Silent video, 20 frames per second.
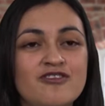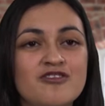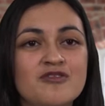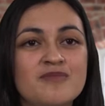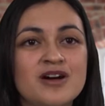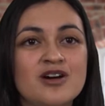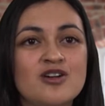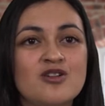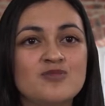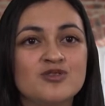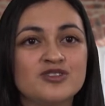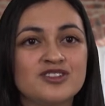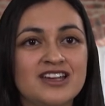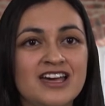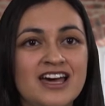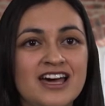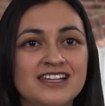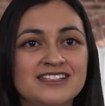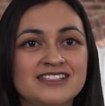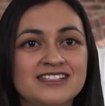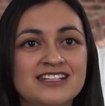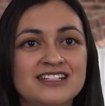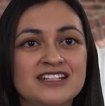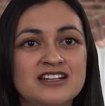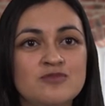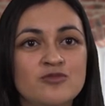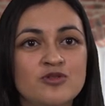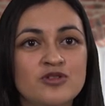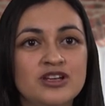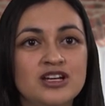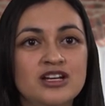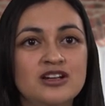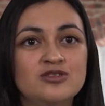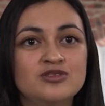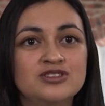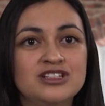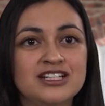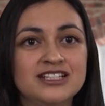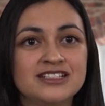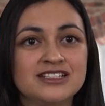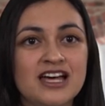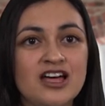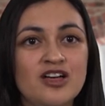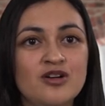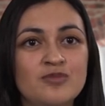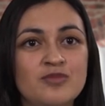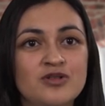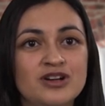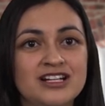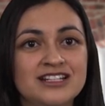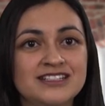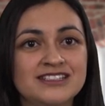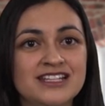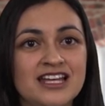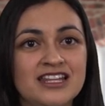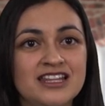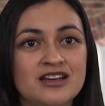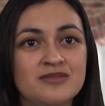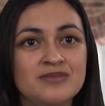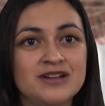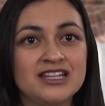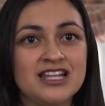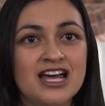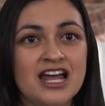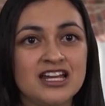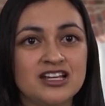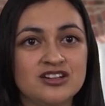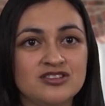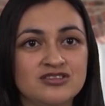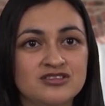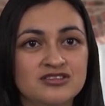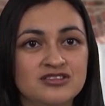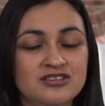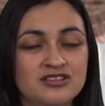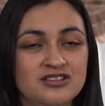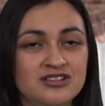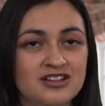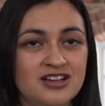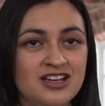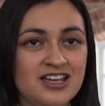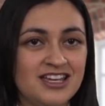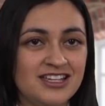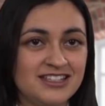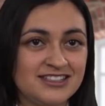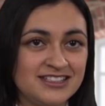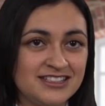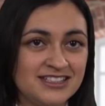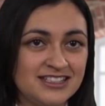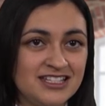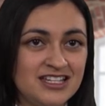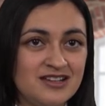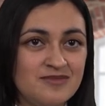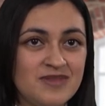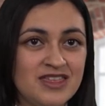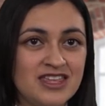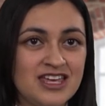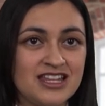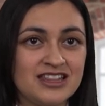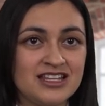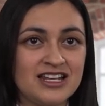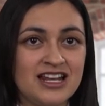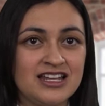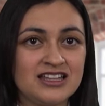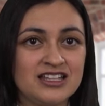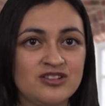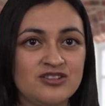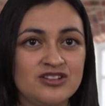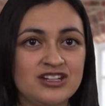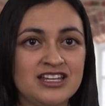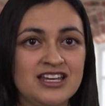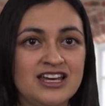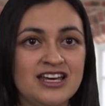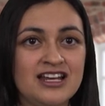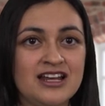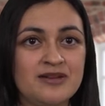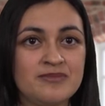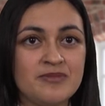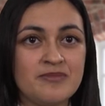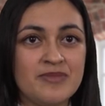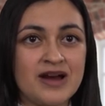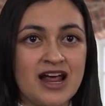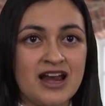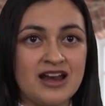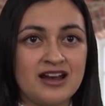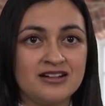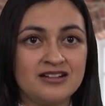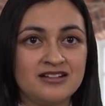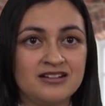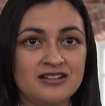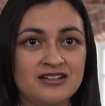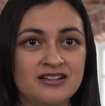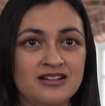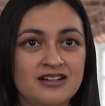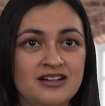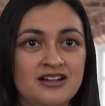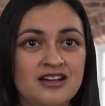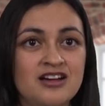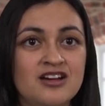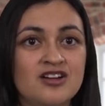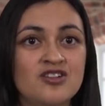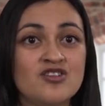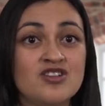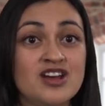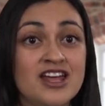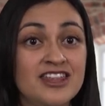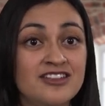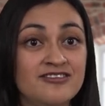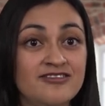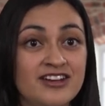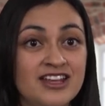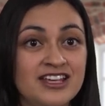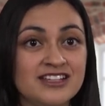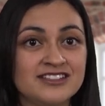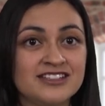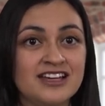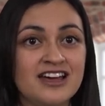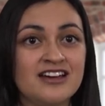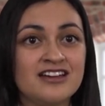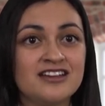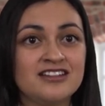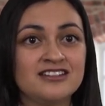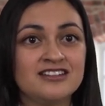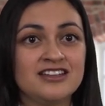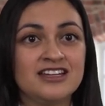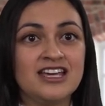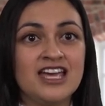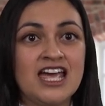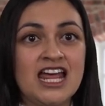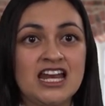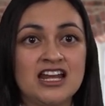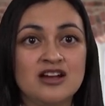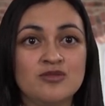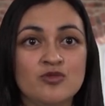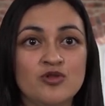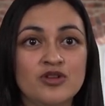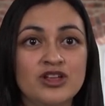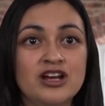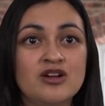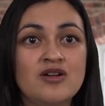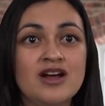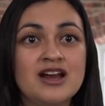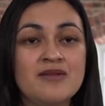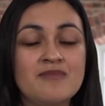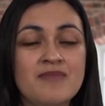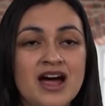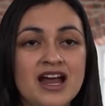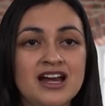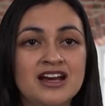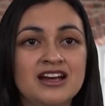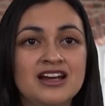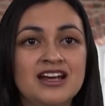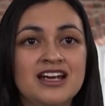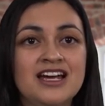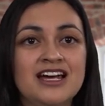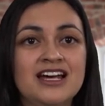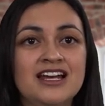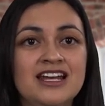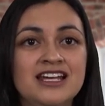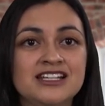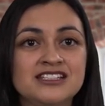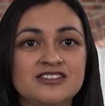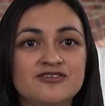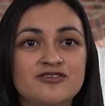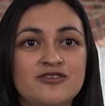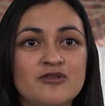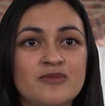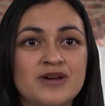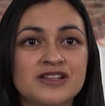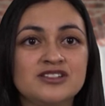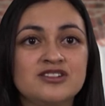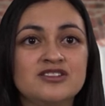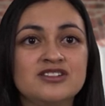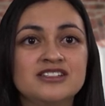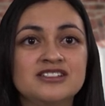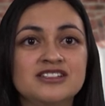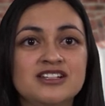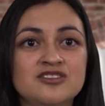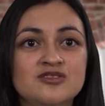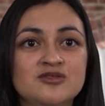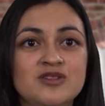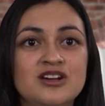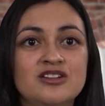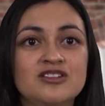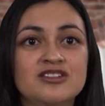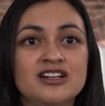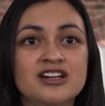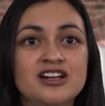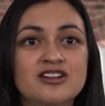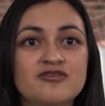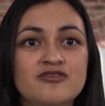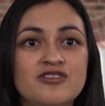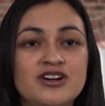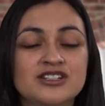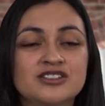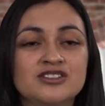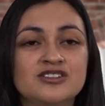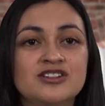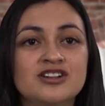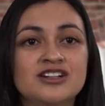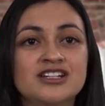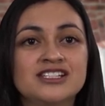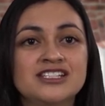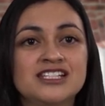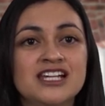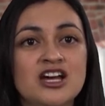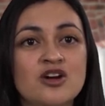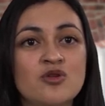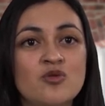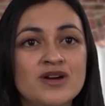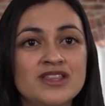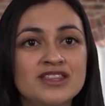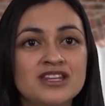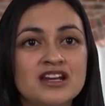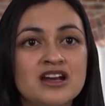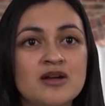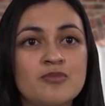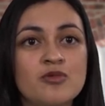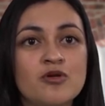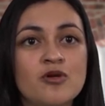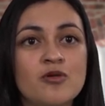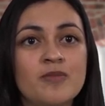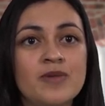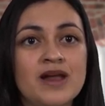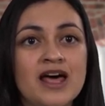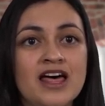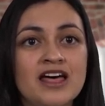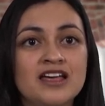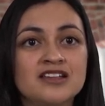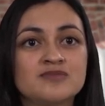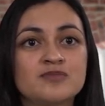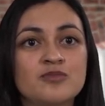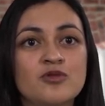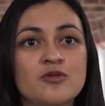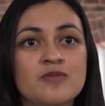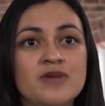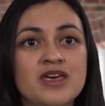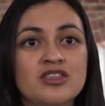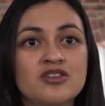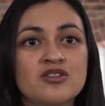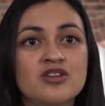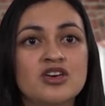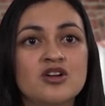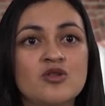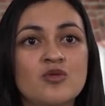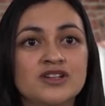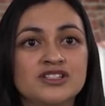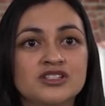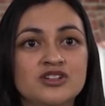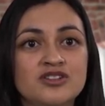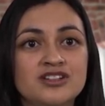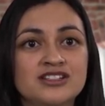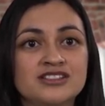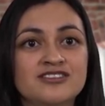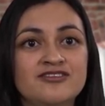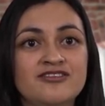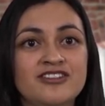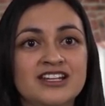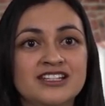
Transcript: carried out in the same way as with the model used in the British standard, using the membrane theory, with the the difference that in the German model, the deformations of the soil and the geosynthetic reinforcement are linked using differential equations.